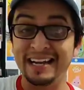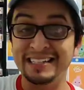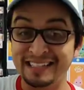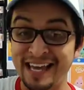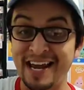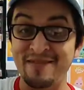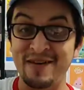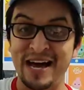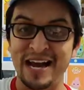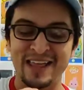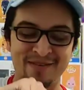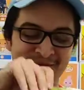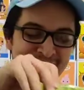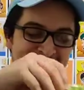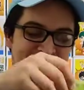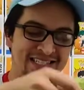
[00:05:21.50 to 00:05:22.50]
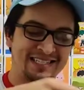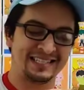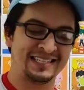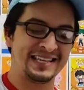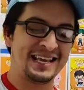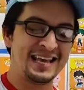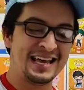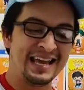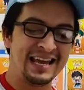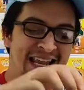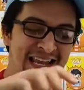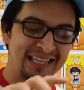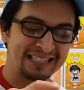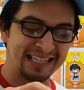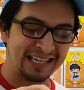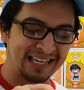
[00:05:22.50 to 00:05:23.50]
Let's get him out of the box. And
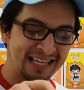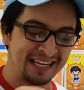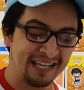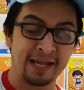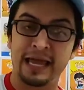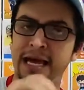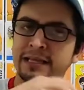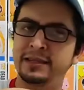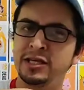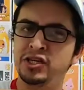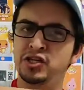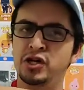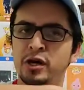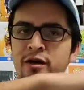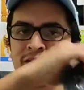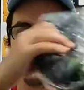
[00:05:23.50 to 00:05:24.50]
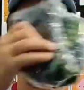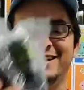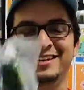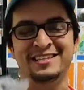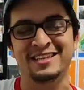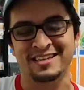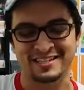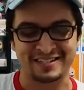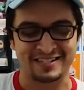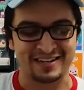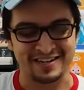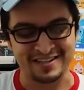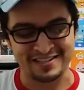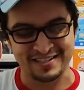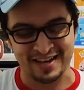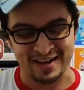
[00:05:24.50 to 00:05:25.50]
let's take a look at this shirt to
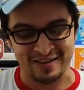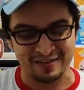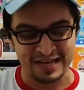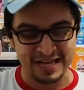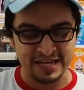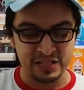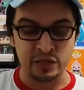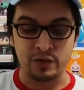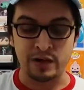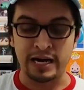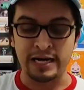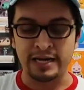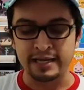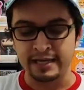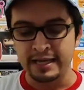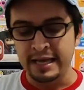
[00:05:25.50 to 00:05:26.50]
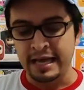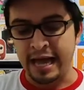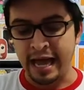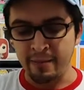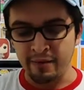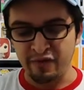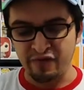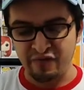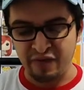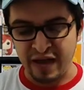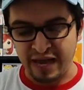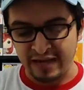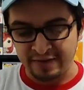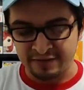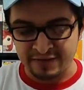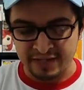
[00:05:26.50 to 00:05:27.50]
start us off. So I am a
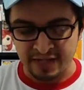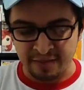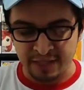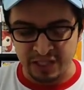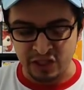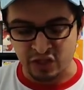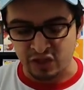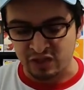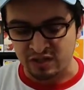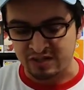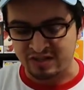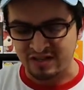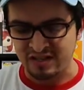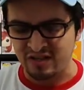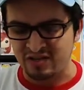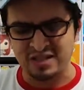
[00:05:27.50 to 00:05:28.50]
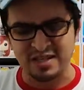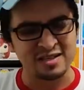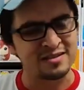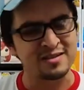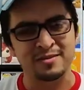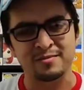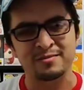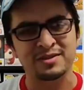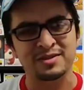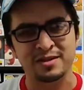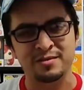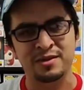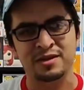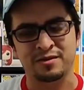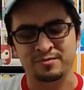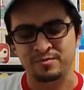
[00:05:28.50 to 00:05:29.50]
fan of some of these shirts. You know, some
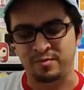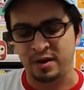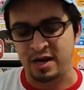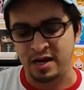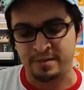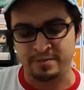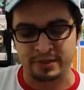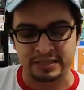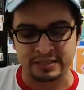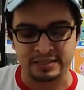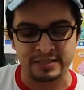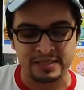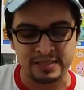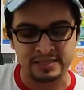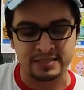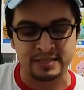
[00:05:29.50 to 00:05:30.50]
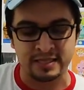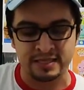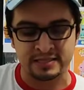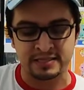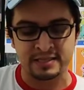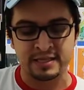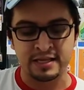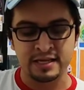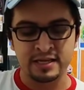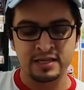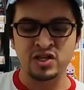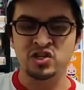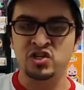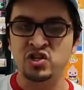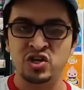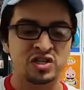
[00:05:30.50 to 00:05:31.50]
some of the pop and tee sets.
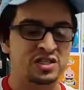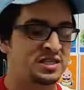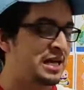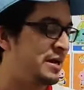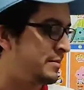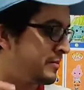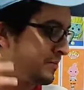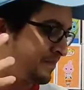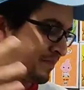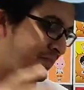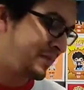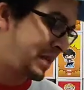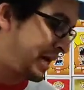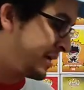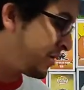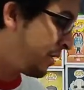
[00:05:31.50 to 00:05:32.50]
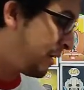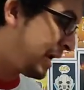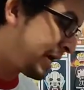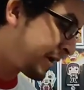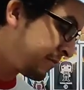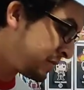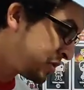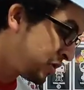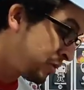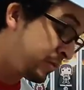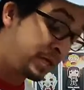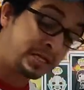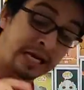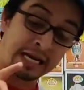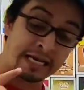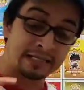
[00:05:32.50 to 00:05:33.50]
The shirts, I'm, um, I don't like them too
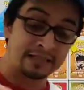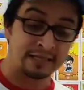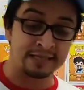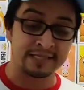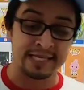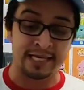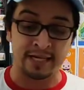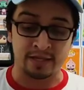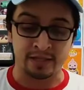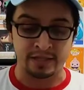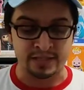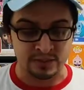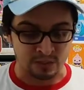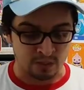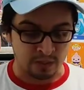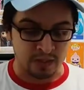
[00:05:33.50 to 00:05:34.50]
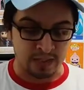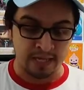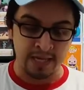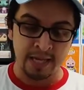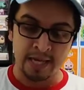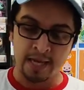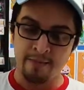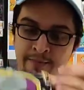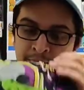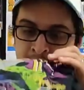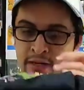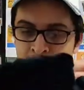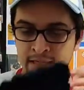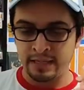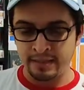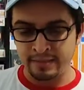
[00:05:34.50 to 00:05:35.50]
much. I like the design on this one,
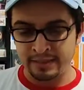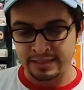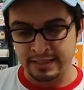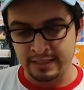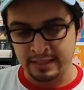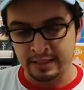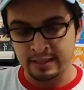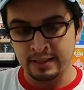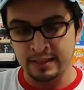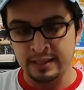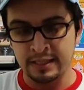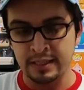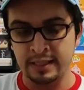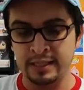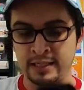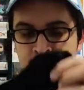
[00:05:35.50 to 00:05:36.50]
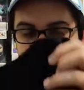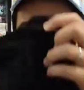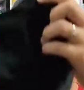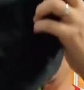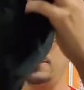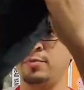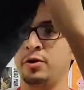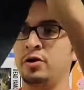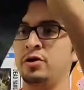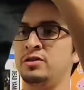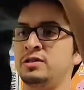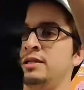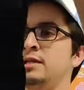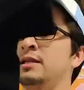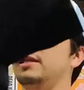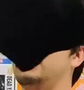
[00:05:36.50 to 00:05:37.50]
but let me take a look at it in
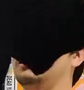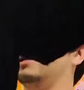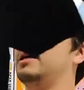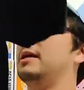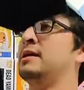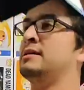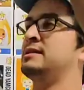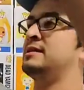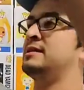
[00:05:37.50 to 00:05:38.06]
person and